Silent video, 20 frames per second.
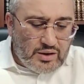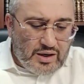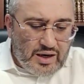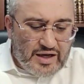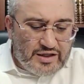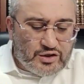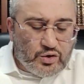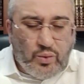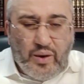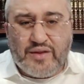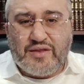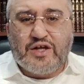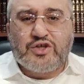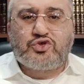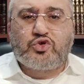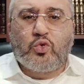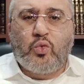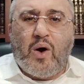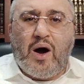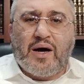on the way
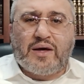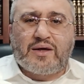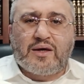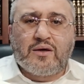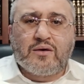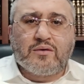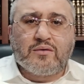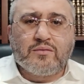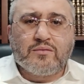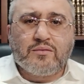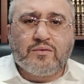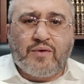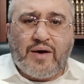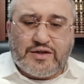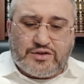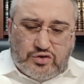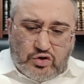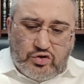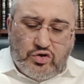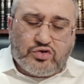that you're walking,
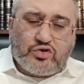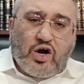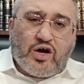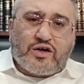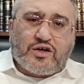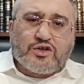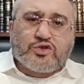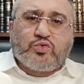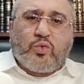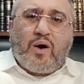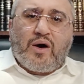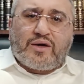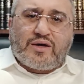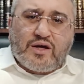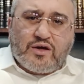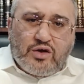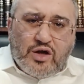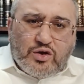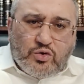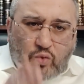right? So your donkey is
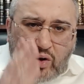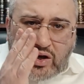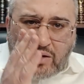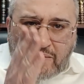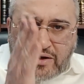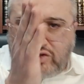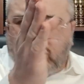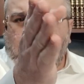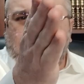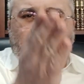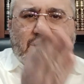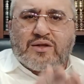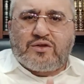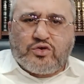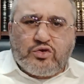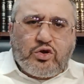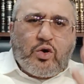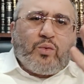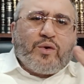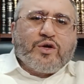walking, and you want to make sure that
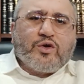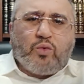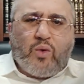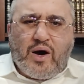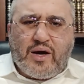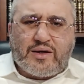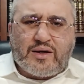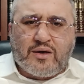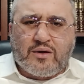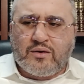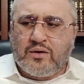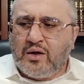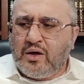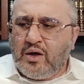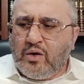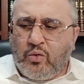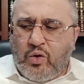you know where you're walking.